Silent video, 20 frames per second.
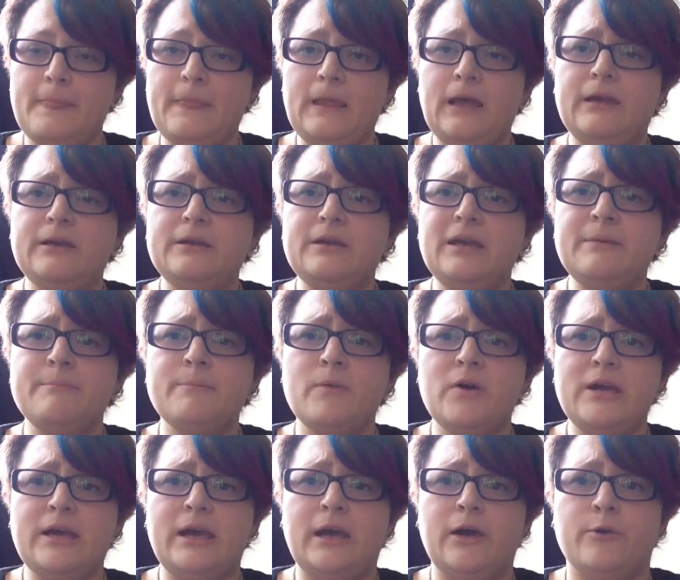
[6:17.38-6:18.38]
and it
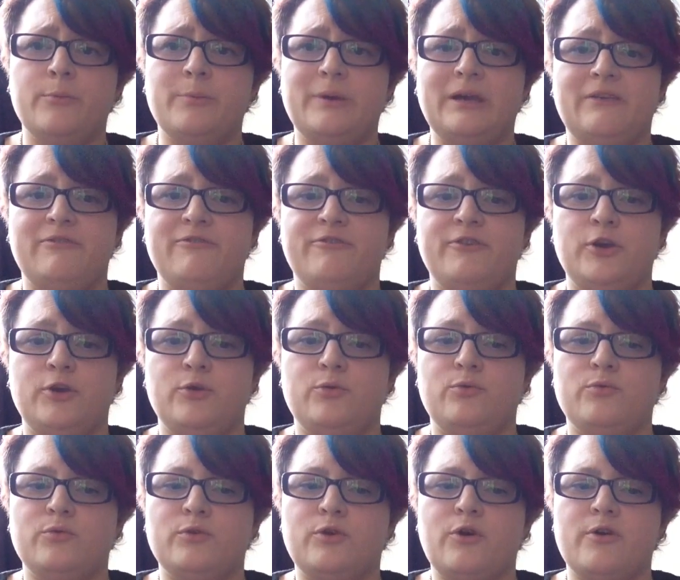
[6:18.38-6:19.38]
might help if
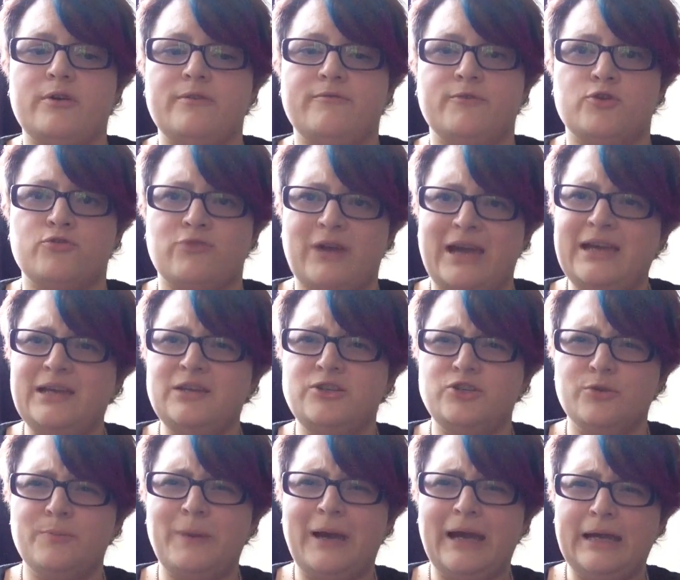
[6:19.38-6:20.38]
you kind of grade
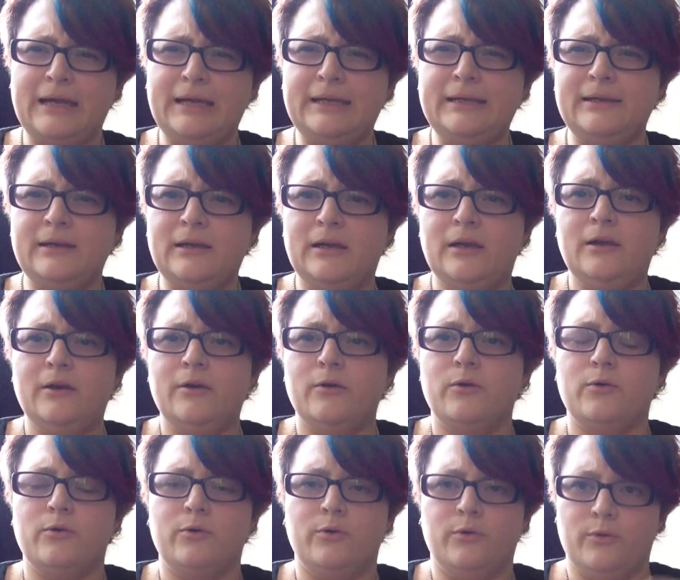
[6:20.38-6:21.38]
your pain
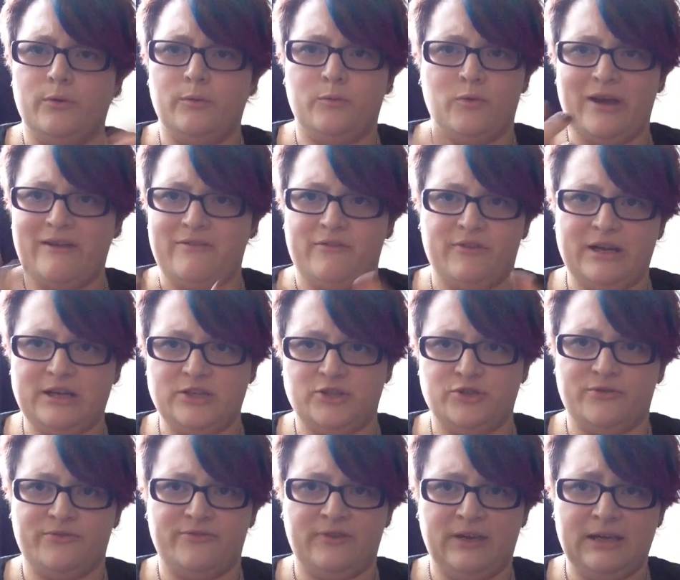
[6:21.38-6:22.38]
or whatever it is
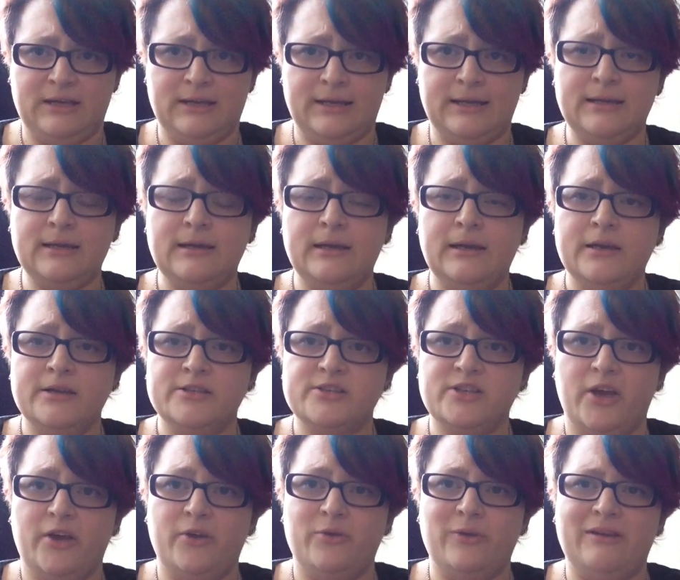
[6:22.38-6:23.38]
you're feeling.
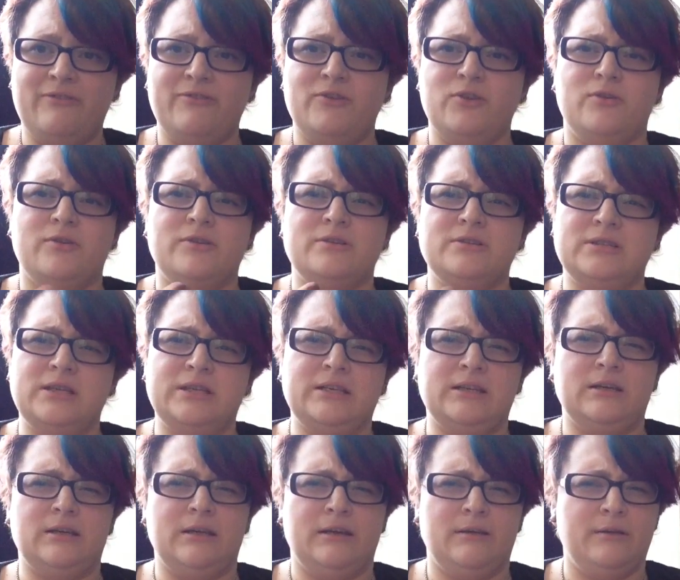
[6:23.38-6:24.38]
So if you
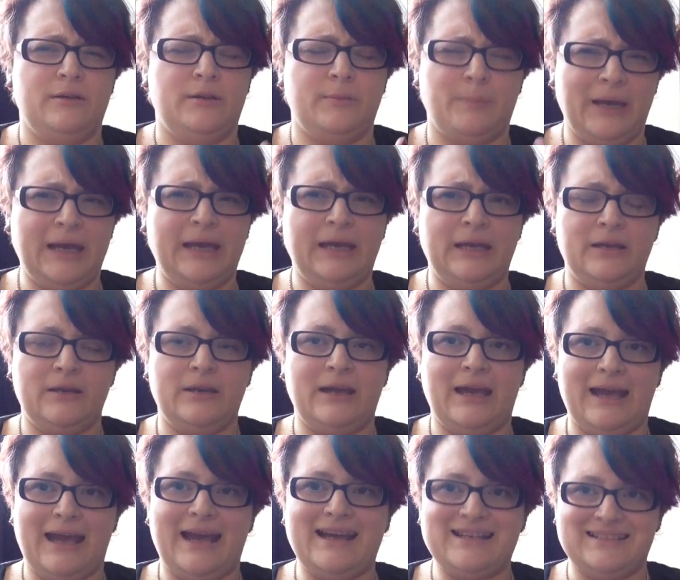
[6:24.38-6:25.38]
consider the pain
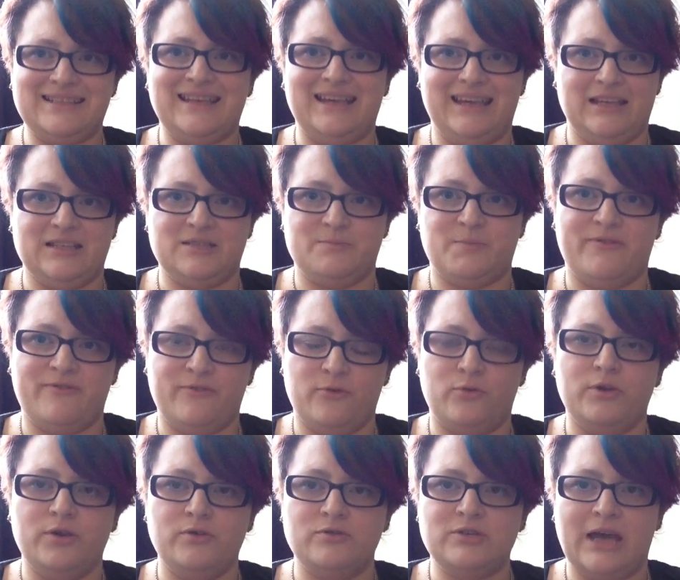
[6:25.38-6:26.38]
as it is
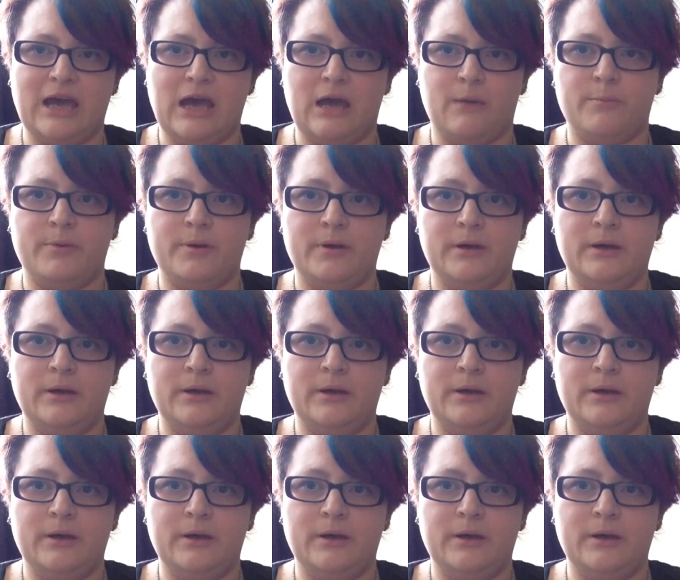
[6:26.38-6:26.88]
before you tap,